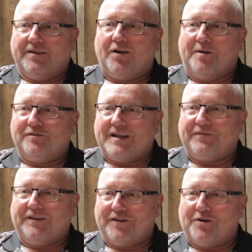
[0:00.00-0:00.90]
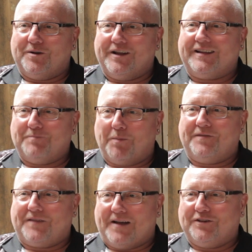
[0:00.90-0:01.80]
Almost definitely, it's hard work. I'm up
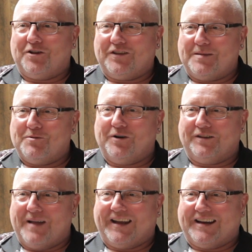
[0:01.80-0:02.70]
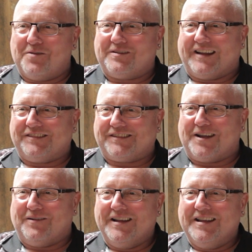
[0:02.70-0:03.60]
at 5 o'clock in the morning making oat cakes,
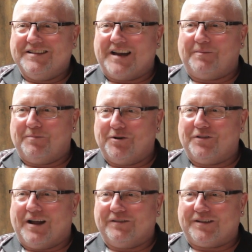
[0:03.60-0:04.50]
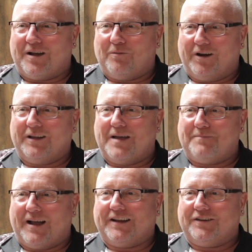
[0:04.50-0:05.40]
so to help my brother out, so I want to
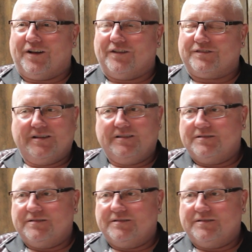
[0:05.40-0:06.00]
get back at darts.